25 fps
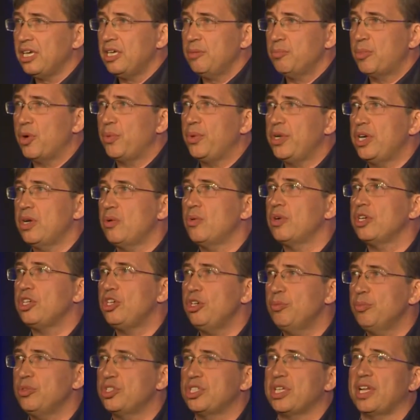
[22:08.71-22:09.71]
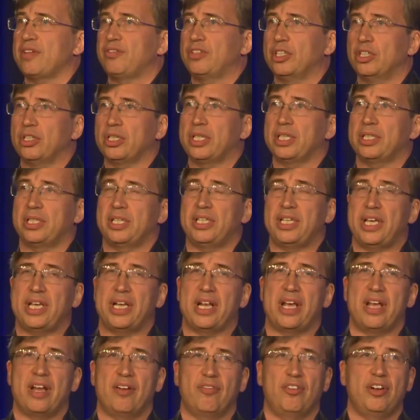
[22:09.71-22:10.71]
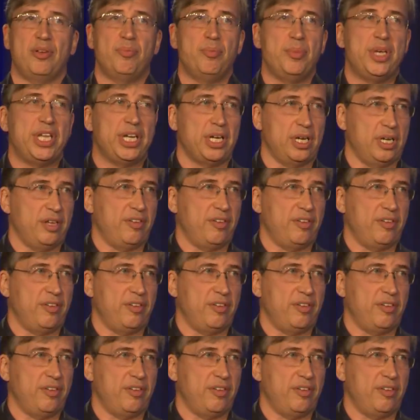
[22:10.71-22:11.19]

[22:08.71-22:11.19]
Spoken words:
but we don't want humans that have to look at the data every minute